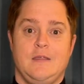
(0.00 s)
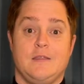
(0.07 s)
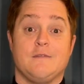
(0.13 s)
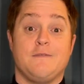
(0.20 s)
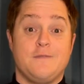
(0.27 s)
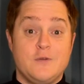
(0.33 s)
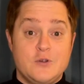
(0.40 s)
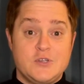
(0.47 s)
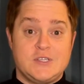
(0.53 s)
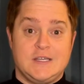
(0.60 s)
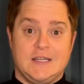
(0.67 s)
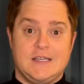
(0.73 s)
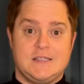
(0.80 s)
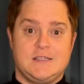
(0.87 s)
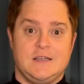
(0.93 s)
The first
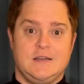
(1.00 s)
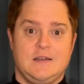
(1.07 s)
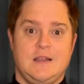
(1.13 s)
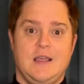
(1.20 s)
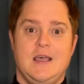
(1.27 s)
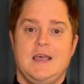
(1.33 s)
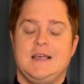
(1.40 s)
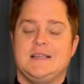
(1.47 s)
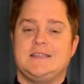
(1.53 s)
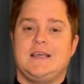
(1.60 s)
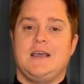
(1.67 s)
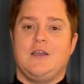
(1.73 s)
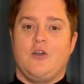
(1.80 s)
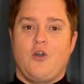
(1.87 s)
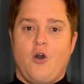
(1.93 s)
lesson is
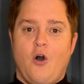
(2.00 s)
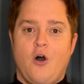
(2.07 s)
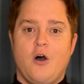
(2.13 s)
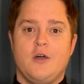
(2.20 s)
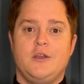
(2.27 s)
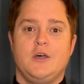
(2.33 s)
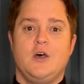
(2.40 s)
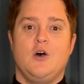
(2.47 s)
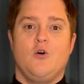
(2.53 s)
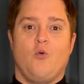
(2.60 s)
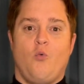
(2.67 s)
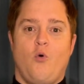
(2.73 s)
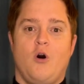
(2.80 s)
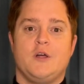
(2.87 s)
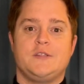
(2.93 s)
that God
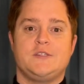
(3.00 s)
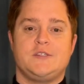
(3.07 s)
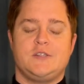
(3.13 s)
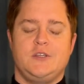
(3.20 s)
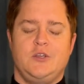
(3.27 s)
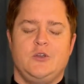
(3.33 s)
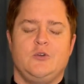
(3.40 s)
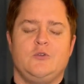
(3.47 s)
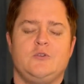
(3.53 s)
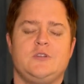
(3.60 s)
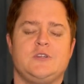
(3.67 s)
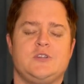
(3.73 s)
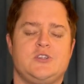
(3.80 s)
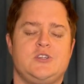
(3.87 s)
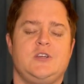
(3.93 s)
wants you
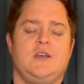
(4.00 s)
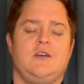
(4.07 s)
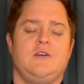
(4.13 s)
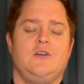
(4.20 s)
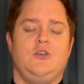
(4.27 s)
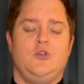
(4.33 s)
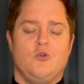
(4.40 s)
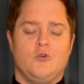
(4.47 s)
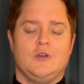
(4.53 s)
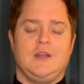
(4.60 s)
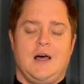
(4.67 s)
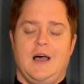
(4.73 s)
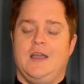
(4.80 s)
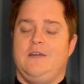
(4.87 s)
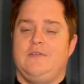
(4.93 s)
to share your
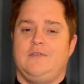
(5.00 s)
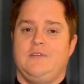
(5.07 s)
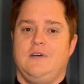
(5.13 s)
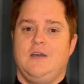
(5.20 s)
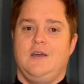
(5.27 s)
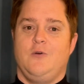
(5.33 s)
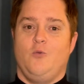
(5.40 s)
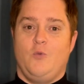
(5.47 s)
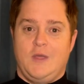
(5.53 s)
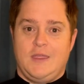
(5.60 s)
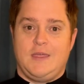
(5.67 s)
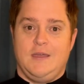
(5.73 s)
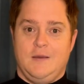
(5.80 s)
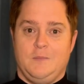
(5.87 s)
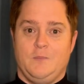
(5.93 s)
life with
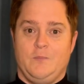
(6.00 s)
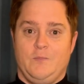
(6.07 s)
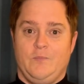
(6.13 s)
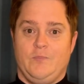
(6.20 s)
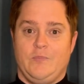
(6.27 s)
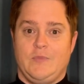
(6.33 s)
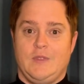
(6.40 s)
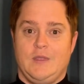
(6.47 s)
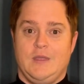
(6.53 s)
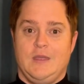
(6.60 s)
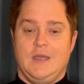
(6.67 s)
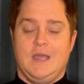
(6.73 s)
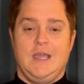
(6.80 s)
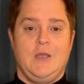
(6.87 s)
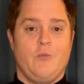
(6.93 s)
Him.
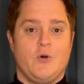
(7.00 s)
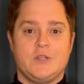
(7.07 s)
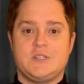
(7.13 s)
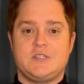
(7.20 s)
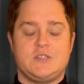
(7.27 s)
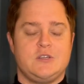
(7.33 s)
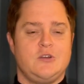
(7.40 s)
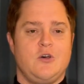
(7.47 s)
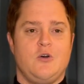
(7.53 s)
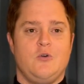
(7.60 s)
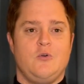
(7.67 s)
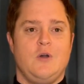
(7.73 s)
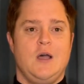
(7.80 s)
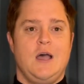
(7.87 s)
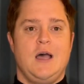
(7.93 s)
He wants to
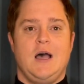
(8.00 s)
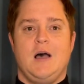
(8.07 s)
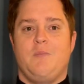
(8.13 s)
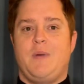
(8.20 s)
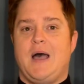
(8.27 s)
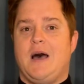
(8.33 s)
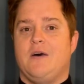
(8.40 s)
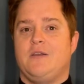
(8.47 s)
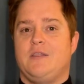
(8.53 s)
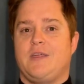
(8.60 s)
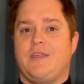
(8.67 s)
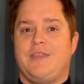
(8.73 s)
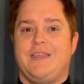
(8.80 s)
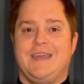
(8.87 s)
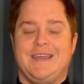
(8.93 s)
know about the
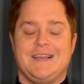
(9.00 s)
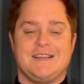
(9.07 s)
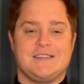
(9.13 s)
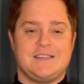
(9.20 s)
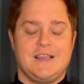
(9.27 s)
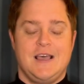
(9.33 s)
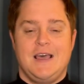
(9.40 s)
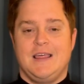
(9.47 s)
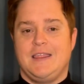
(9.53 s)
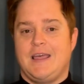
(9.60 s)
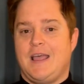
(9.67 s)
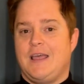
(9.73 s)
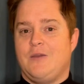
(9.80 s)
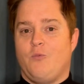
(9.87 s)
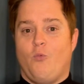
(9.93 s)
things
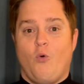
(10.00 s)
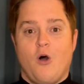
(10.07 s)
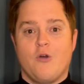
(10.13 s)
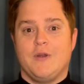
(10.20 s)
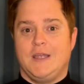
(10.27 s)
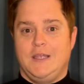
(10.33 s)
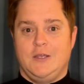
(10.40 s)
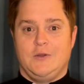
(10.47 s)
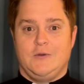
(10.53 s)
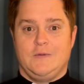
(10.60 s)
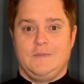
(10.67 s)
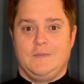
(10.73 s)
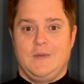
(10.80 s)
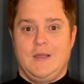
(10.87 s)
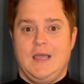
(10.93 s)
that worry you.
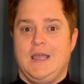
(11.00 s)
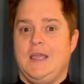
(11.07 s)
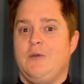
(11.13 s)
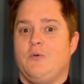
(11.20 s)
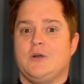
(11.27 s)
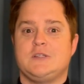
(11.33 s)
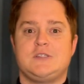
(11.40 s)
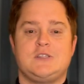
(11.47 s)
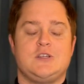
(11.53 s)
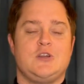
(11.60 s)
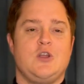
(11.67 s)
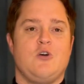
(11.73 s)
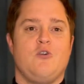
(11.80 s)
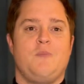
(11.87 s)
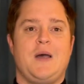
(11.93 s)
He wants to
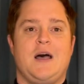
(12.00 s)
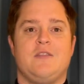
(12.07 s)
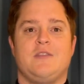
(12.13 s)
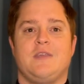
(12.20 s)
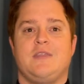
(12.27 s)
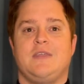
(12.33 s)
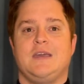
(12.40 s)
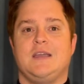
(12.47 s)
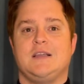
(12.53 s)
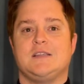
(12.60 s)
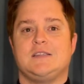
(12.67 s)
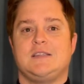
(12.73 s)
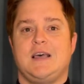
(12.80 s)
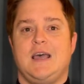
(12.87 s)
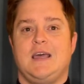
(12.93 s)
know about the
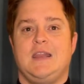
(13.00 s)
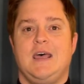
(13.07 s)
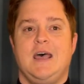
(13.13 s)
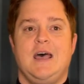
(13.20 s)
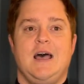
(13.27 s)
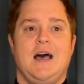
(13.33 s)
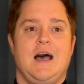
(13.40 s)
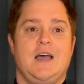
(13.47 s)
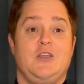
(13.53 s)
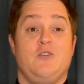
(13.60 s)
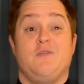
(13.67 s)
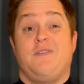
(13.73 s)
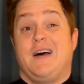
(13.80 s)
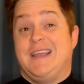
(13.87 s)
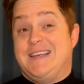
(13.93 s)
things that uh, you
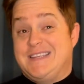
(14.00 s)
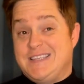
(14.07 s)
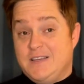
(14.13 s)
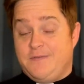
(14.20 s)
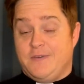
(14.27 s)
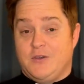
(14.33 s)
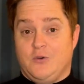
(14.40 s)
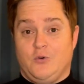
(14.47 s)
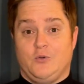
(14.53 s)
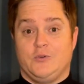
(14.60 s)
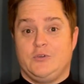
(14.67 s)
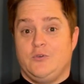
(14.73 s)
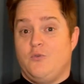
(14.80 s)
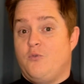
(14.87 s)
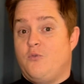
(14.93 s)
find difficult
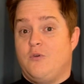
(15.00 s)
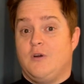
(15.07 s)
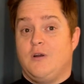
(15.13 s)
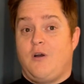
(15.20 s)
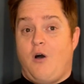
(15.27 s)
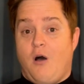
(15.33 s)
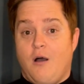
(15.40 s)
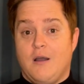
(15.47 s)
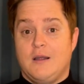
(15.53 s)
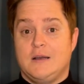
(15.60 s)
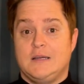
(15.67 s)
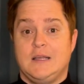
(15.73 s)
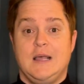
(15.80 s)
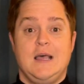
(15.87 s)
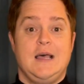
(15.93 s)
or
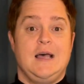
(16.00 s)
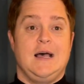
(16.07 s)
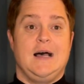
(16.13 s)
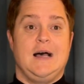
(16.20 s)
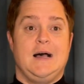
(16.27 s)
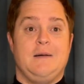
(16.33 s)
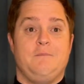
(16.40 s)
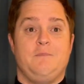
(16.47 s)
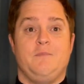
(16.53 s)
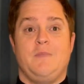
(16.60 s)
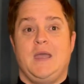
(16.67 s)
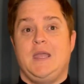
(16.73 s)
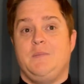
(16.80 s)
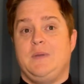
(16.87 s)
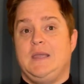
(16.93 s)
hard. Um,
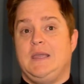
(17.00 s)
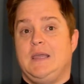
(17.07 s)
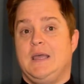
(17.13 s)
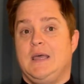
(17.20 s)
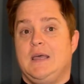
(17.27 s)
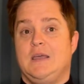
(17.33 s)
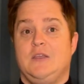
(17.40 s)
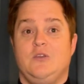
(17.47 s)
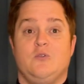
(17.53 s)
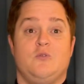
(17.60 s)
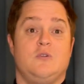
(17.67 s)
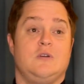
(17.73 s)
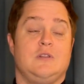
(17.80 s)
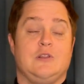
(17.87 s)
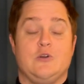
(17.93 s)
maybe
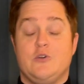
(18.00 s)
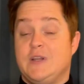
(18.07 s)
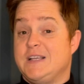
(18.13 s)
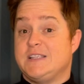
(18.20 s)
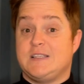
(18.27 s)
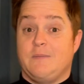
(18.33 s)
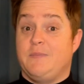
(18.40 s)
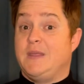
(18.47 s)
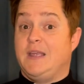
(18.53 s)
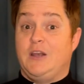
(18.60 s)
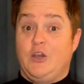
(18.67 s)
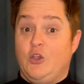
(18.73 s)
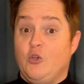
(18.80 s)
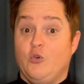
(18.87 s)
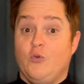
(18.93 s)
you're learning
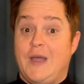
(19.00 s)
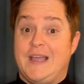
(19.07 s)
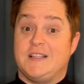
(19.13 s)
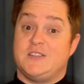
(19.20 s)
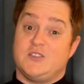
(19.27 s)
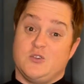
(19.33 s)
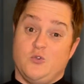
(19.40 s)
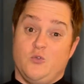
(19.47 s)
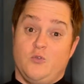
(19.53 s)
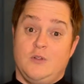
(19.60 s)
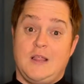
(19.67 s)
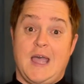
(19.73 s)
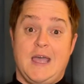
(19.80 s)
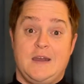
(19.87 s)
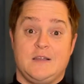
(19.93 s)
something new at
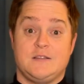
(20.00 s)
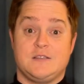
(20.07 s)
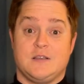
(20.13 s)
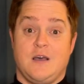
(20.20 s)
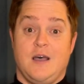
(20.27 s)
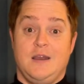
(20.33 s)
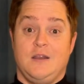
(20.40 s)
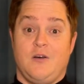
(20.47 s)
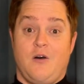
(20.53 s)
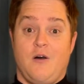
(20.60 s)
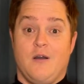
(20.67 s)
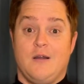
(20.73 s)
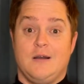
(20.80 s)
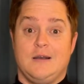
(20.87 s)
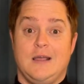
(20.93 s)
school and it's kind of
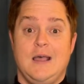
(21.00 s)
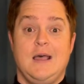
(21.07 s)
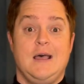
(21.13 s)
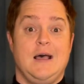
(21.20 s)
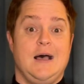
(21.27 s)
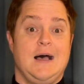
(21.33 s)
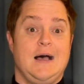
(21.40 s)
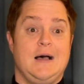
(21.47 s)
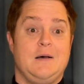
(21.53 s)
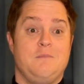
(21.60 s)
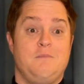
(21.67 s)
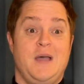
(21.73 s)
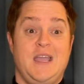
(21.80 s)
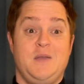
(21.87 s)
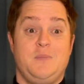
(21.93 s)
hard. Uh,
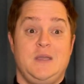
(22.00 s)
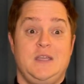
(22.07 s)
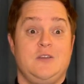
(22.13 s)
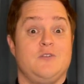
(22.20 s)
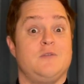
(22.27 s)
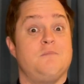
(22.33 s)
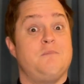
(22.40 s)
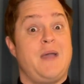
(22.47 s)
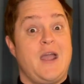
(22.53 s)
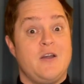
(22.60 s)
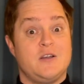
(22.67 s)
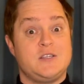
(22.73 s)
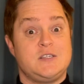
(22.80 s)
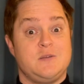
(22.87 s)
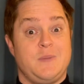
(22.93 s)
maybe you're
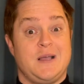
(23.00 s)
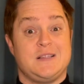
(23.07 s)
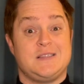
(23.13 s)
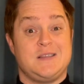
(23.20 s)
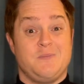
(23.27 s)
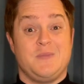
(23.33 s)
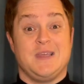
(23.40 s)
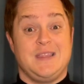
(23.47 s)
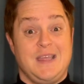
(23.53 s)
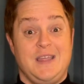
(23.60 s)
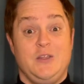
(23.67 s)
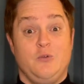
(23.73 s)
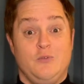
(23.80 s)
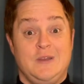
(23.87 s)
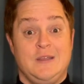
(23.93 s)
embarrassed about something that
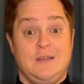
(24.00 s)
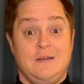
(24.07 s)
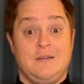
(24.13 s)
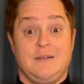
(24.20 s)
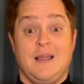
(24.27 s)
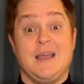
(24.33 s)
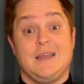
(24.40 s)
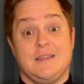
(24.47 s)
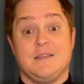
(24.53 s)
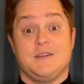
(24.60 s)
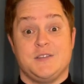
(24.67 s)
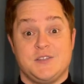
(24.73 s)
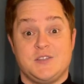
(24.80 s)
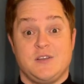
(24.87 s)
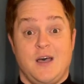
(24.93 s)
you did, like the
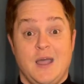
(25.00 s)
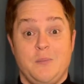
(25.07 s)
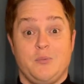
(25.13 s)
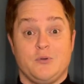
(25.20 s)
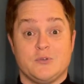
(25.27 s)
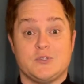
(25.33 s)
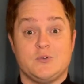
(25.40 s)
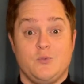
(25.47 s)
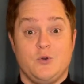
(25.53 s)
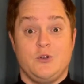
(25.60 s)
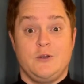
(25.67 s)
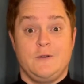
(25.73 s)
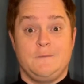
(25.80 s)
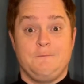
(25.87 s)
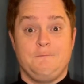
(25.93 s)
disciples
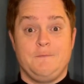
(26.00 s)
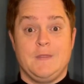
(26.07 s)
were.